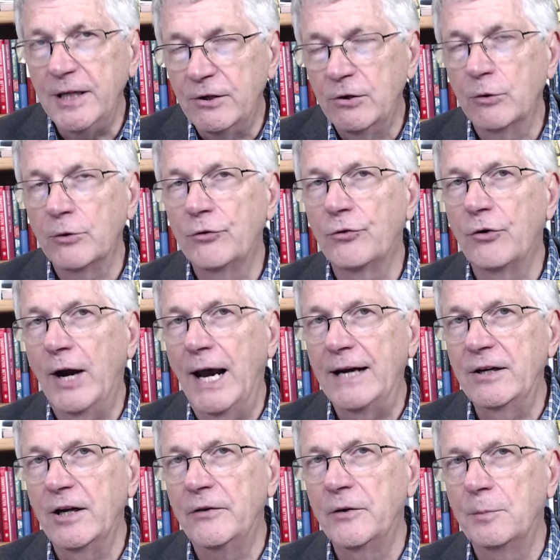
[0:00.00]
to attract
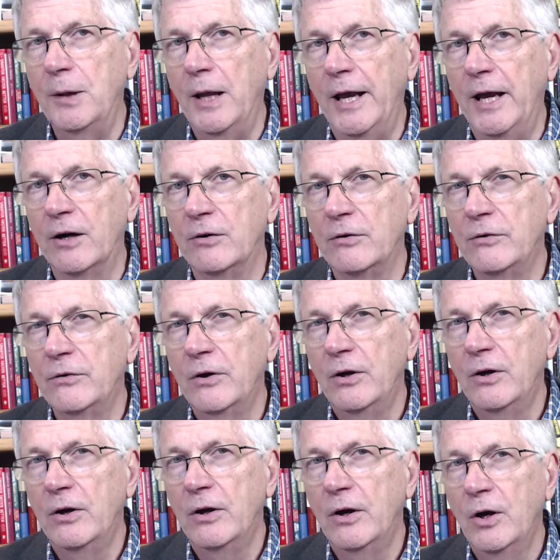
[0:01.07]
other players
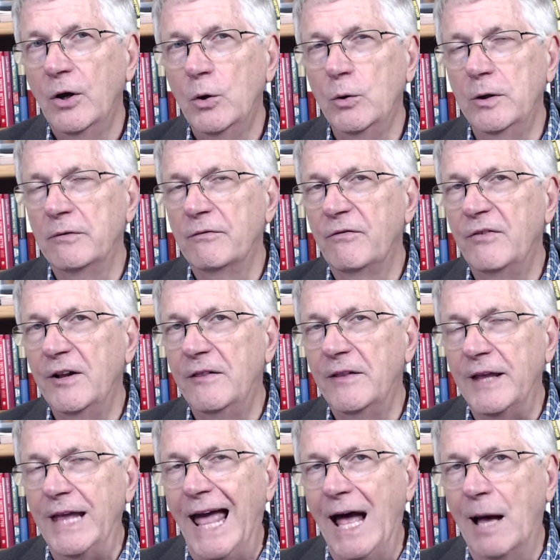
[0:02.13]
who can fill the
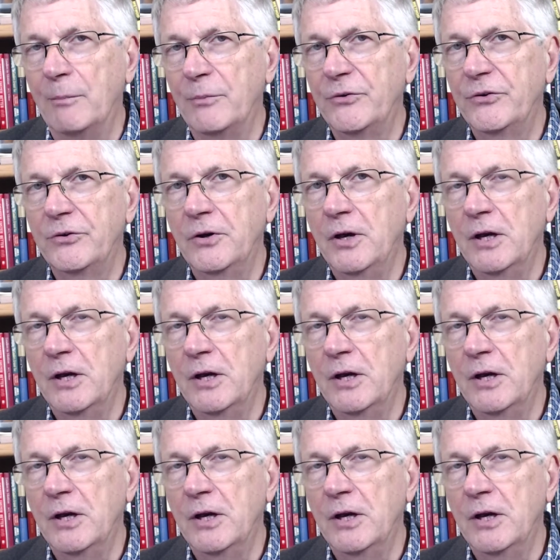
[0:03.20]
gaps.